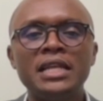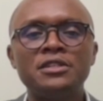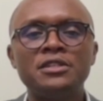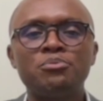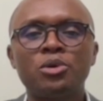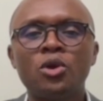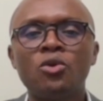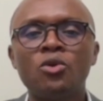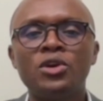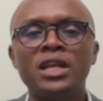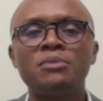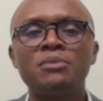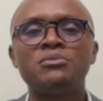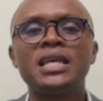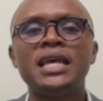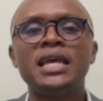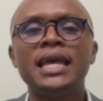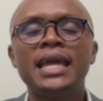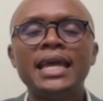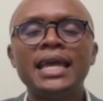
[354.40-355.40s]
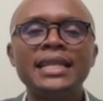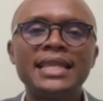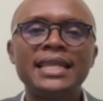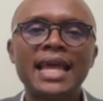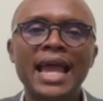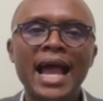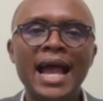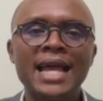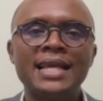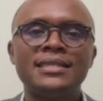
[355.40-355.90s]
programs in the
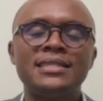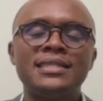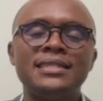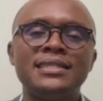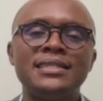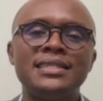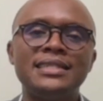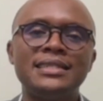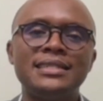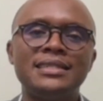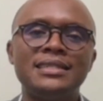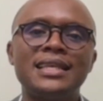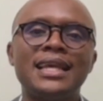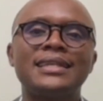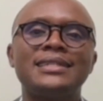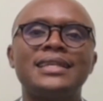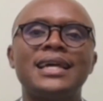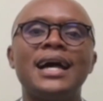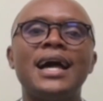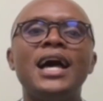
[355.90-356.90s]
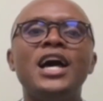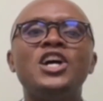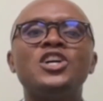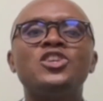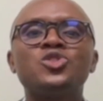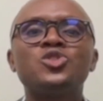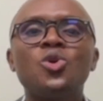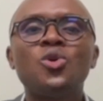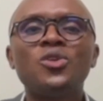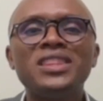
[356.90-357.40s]
ICT sector.
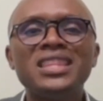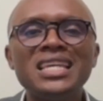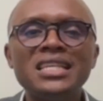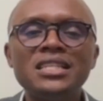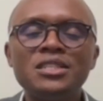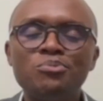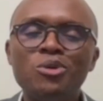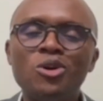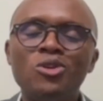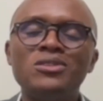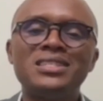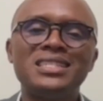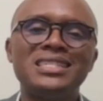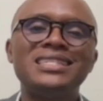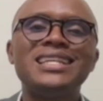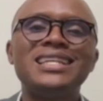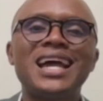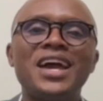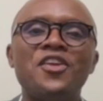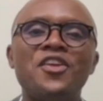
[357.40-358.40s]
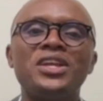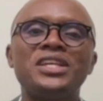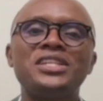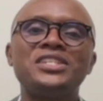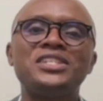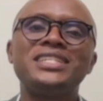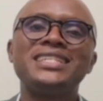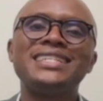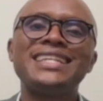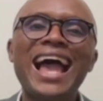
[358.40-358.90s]
So this policy
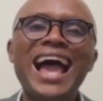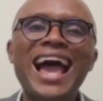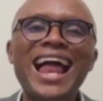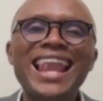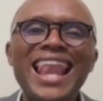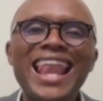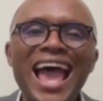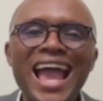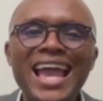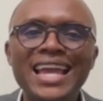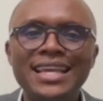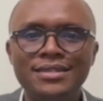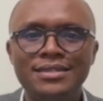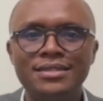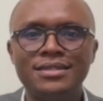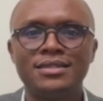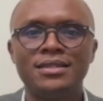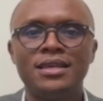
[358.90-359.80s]
direction aligns